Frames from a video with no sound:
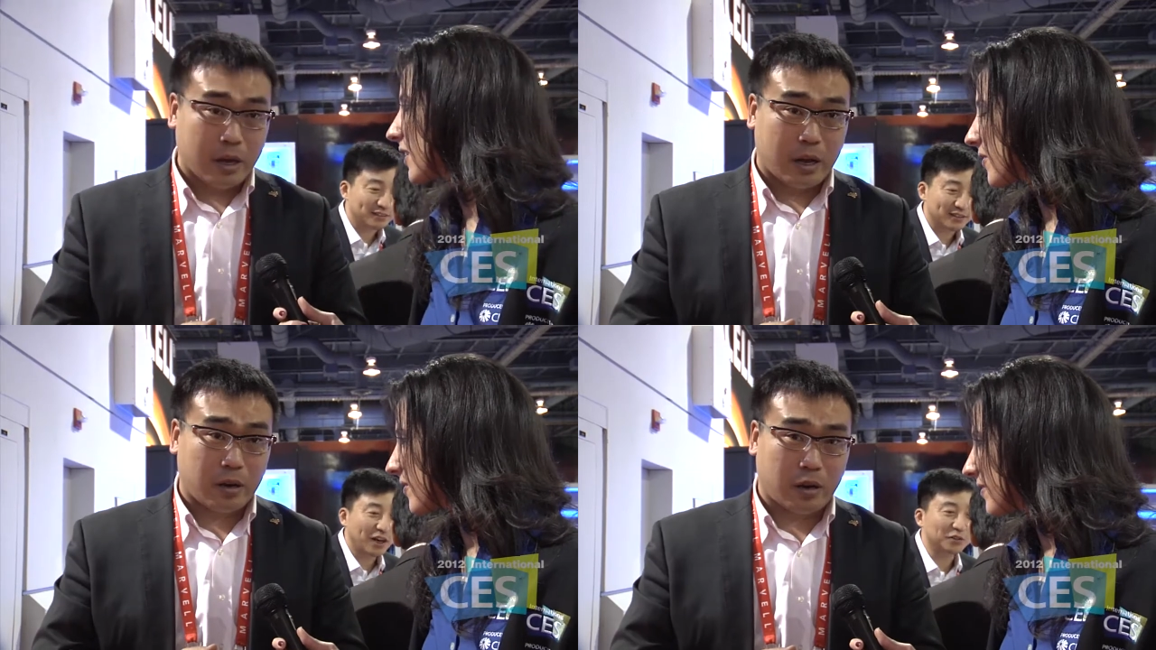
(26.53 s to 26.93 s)

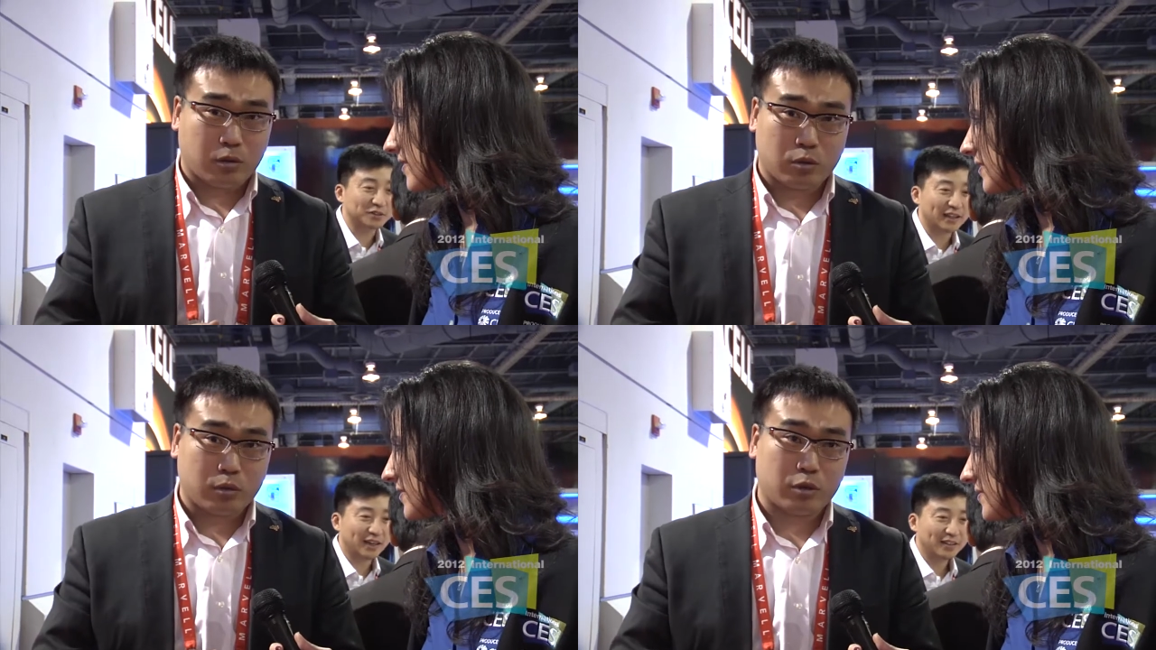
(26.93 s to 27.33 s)
Speaker 1: and
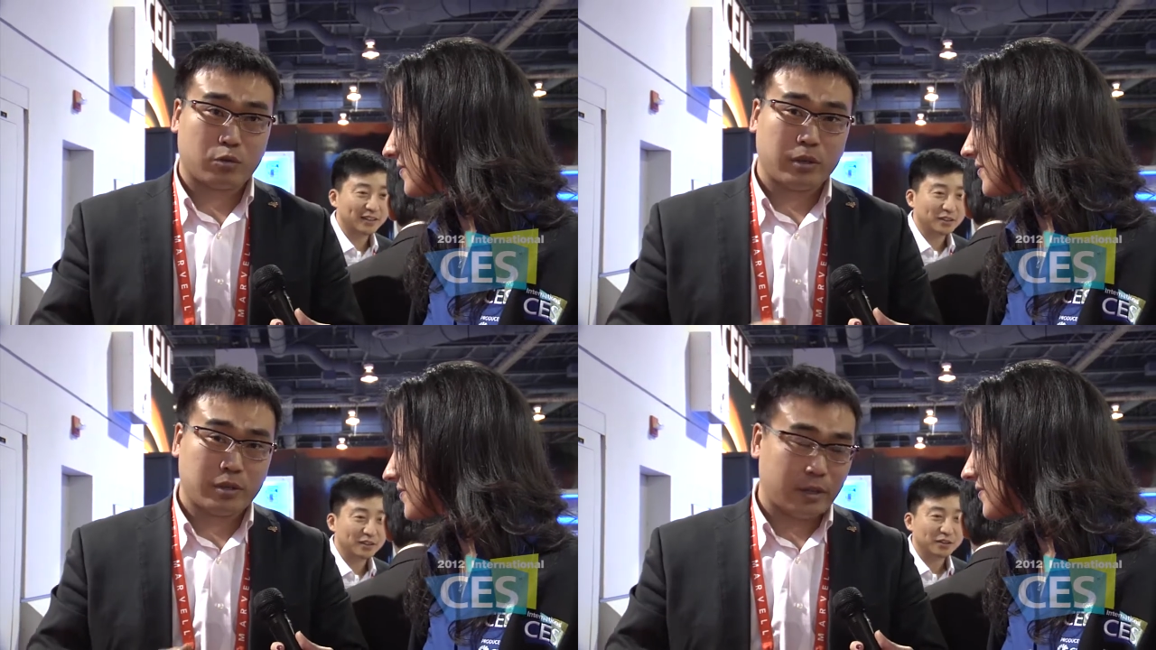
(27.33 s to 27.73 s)
also the
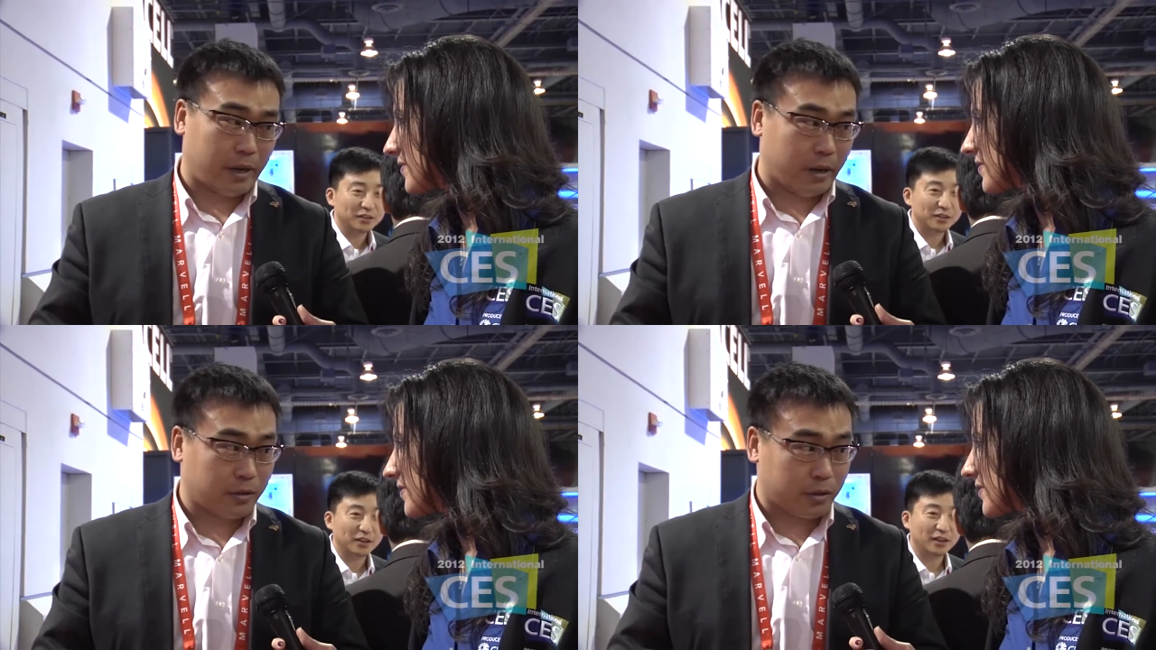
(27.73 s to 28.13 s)
3D
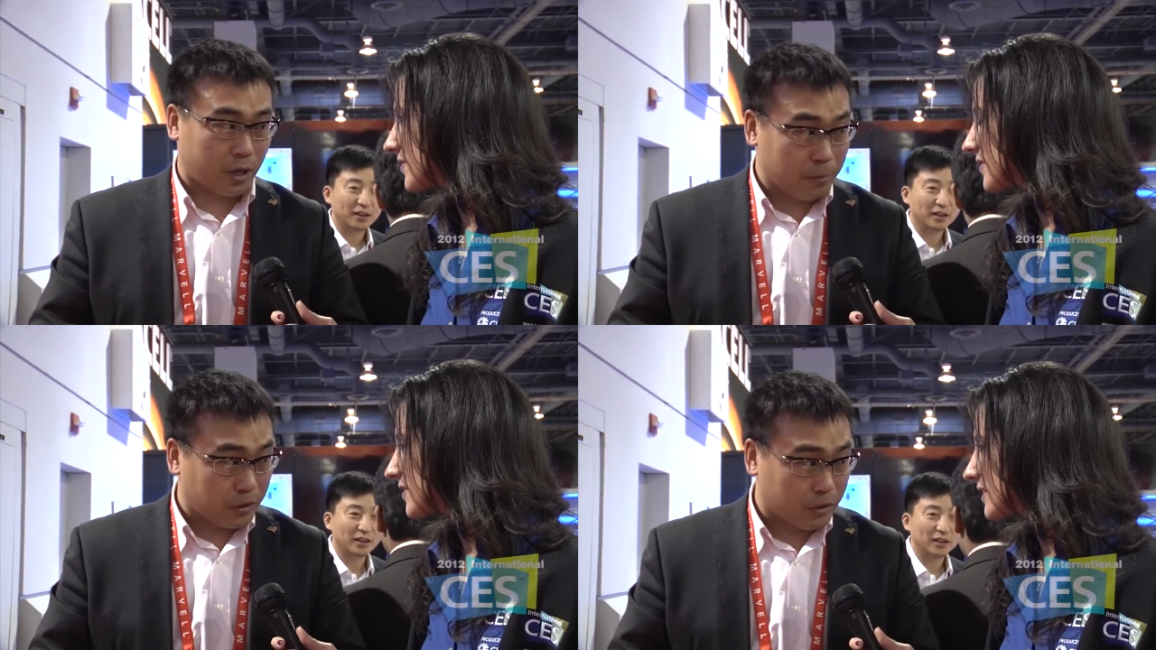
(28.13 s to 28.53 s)

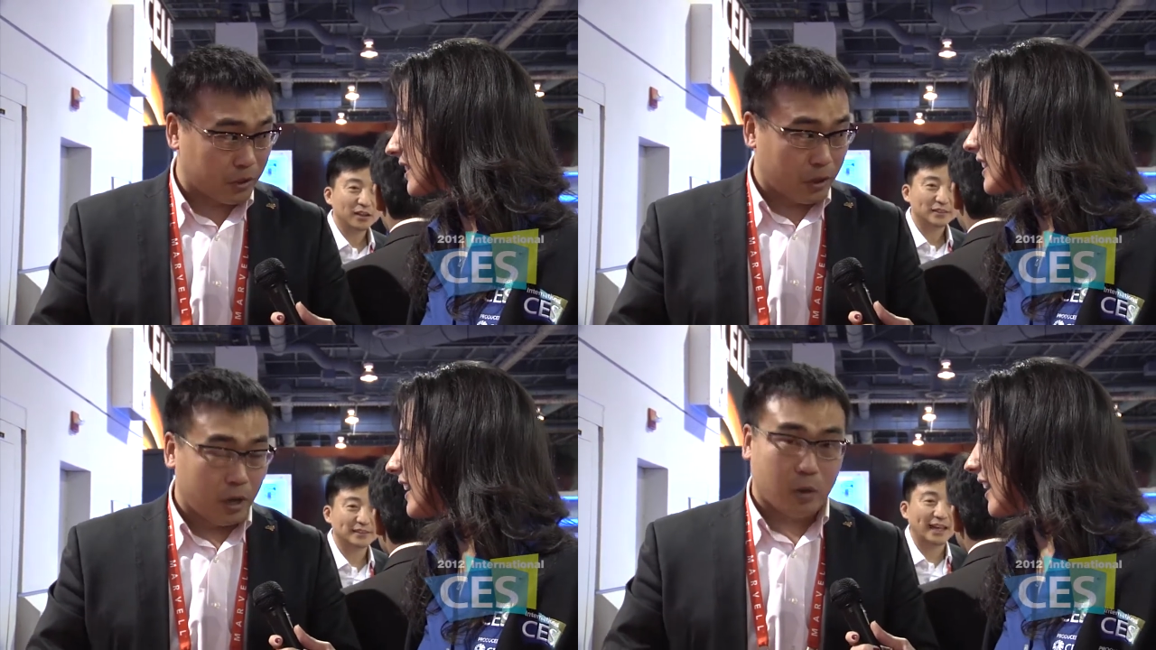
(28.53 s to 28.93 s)
entertainment.
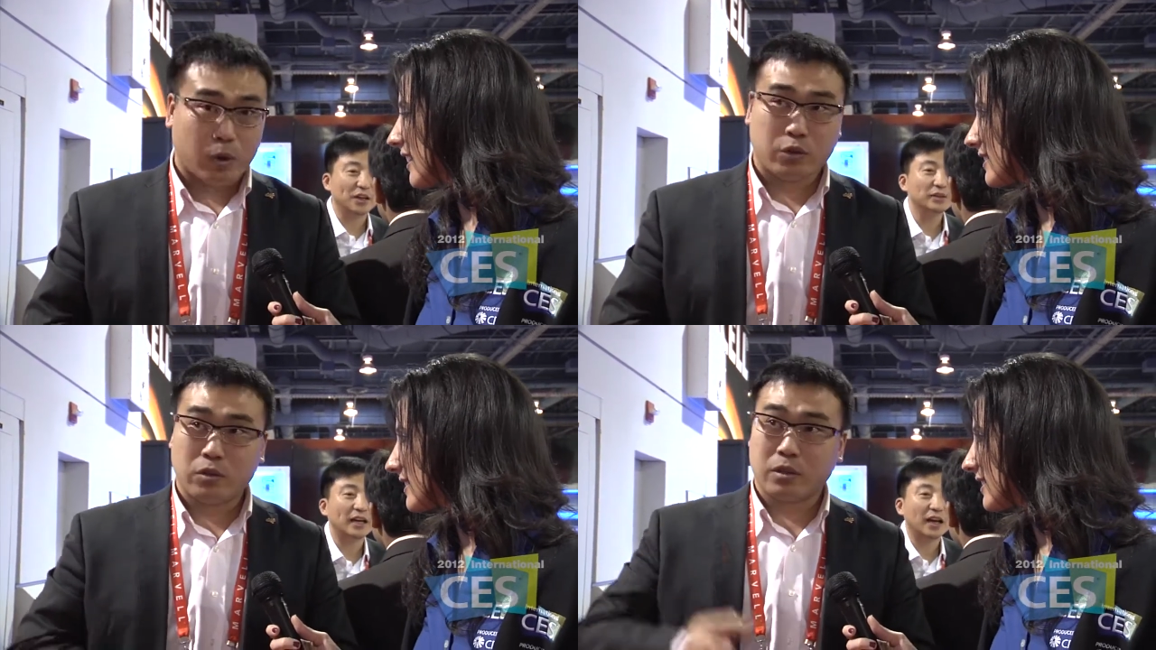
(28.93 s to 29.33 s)
Yes. We're
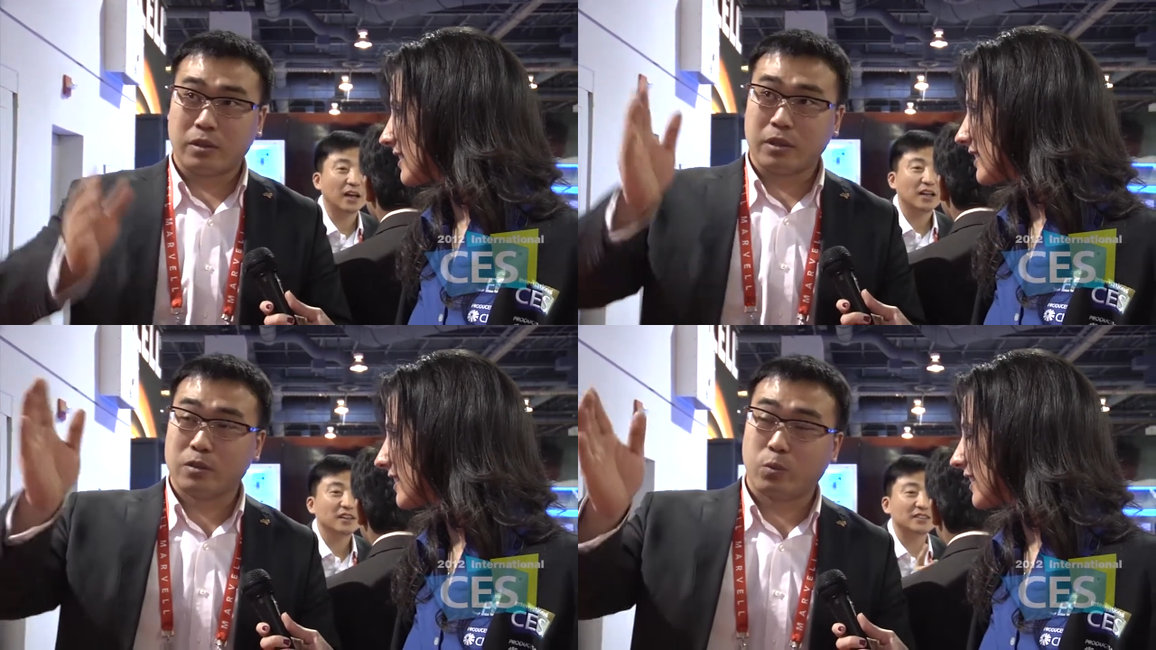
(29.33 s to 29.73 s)
using
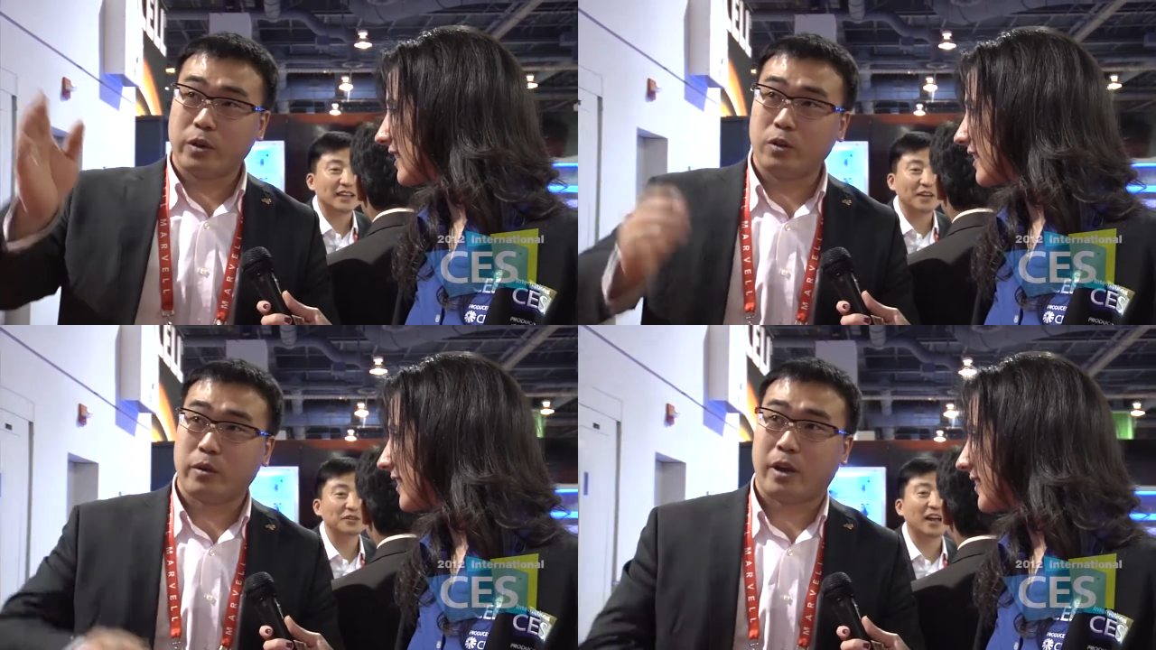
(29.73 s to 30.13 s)
this
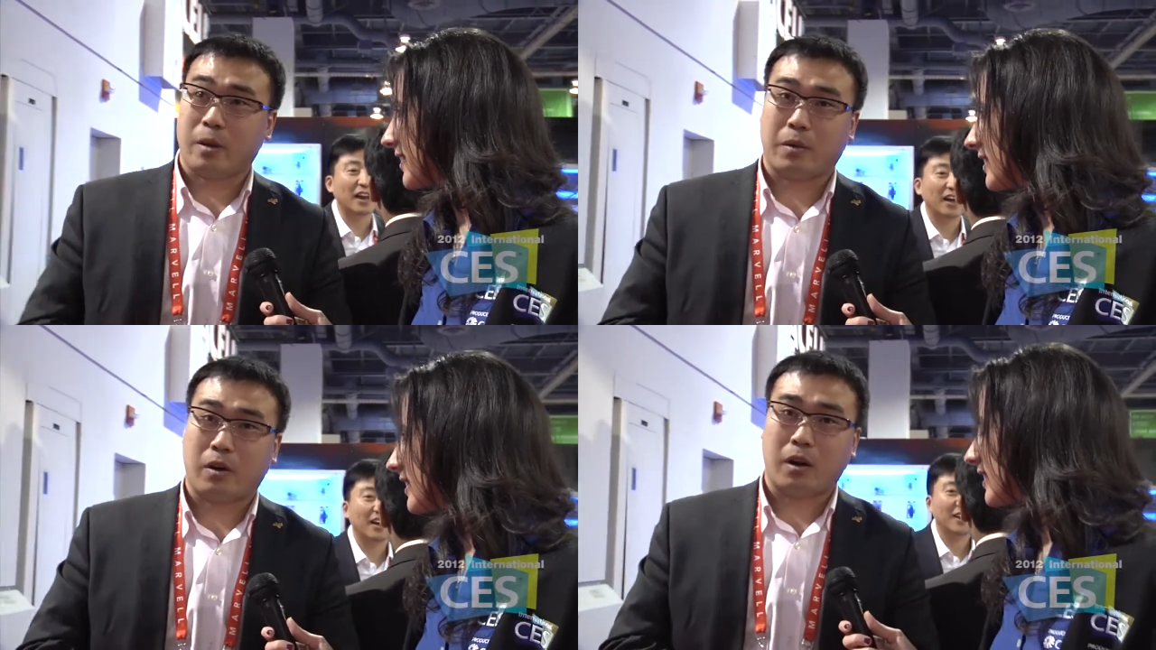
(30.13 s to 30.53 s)
video
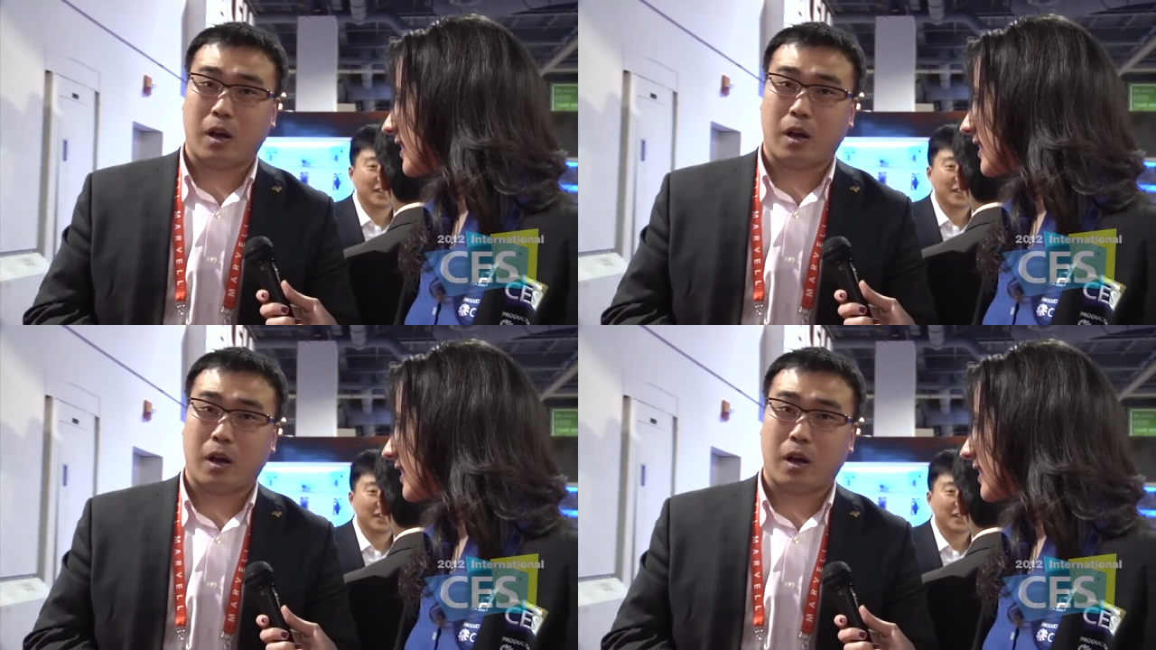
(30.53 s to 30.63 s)
camera